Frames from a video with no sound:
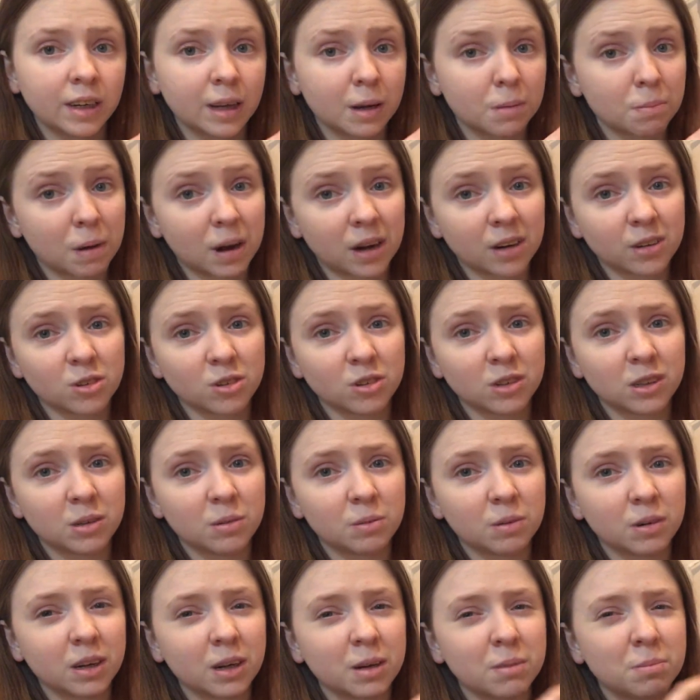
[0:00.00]
get back to
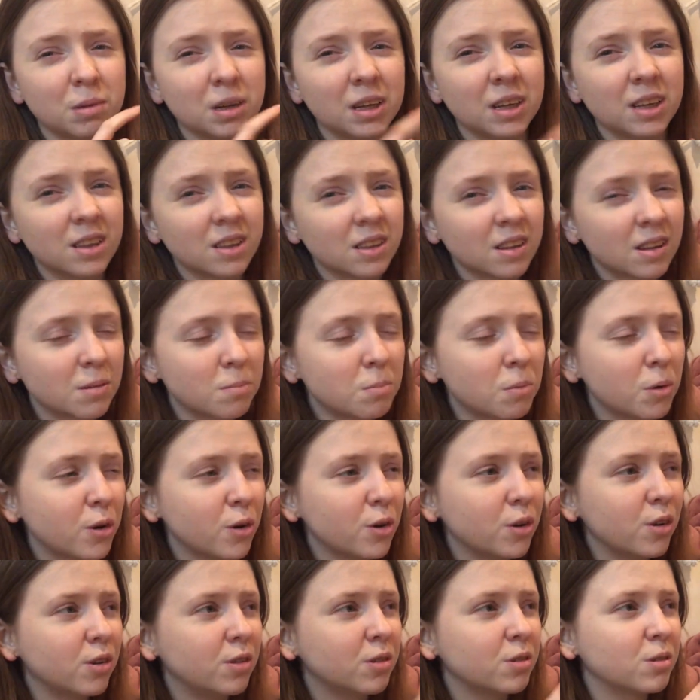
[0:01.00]
it when I'm in the
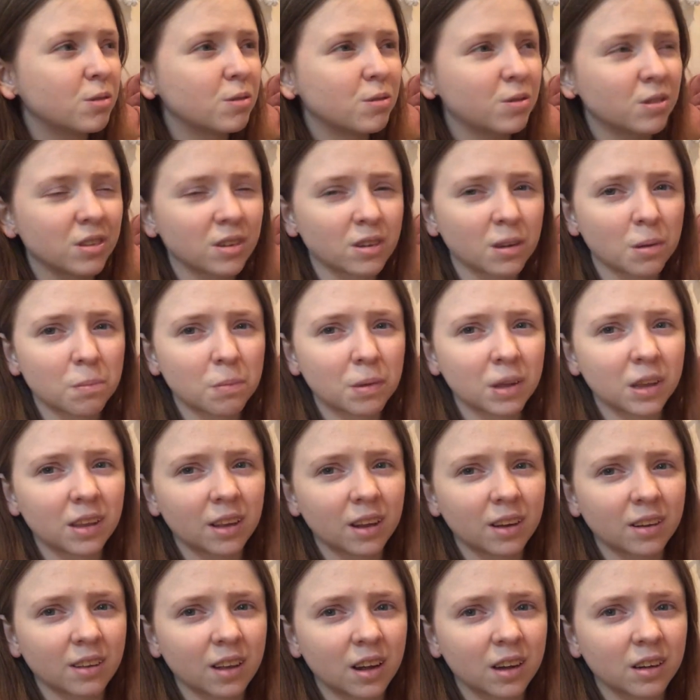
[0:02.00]
mood for something
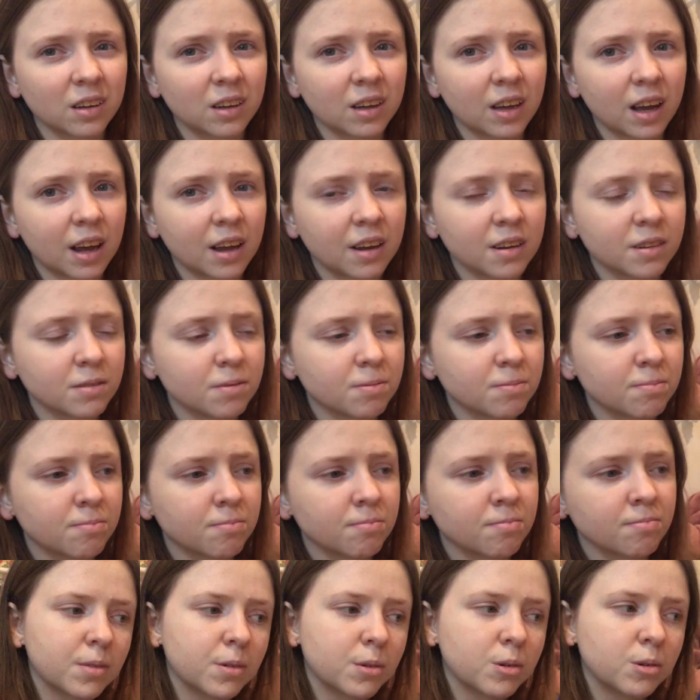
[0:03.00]
like that again.
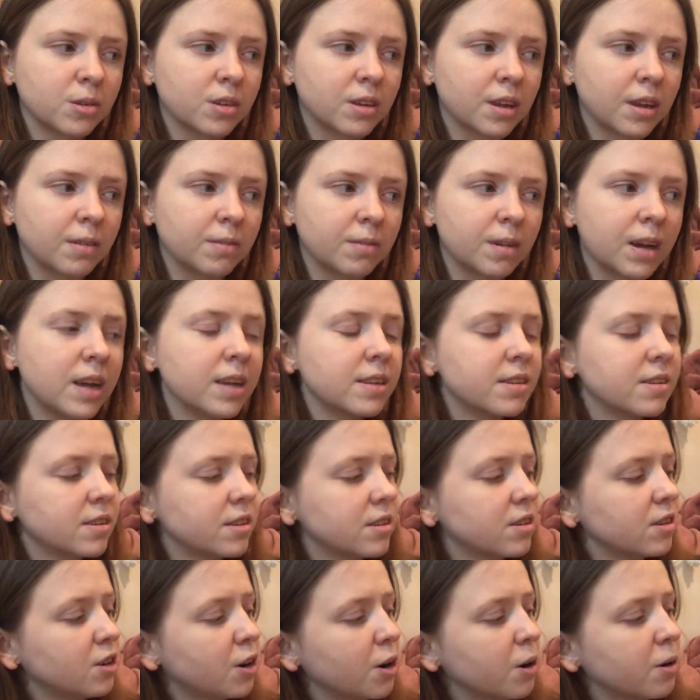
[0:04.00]
We'll see.
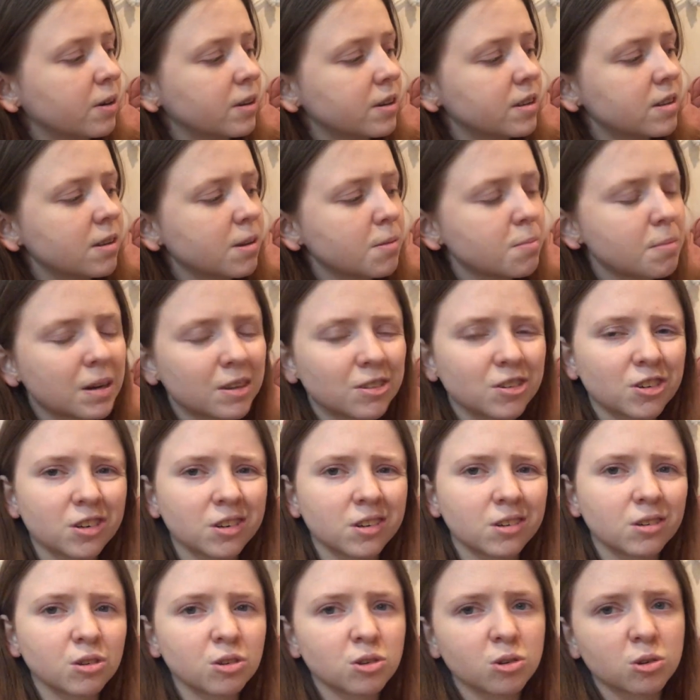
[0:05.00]
It's, you know, it's a
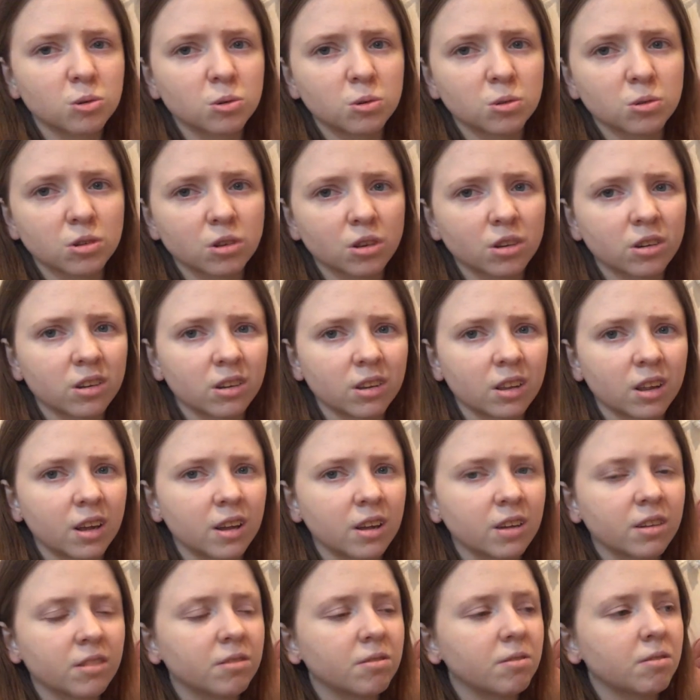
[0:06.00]
magical school sort of
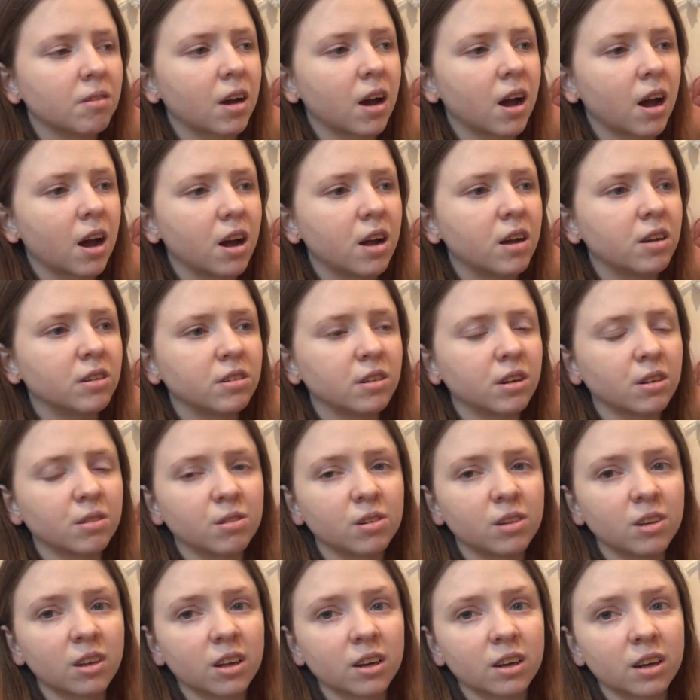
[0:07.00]
thing, and I
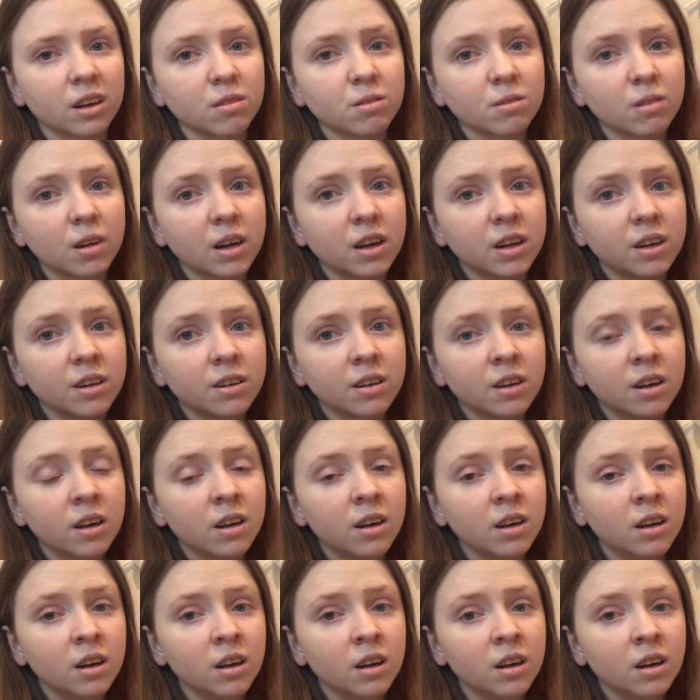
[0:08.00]
feel like I read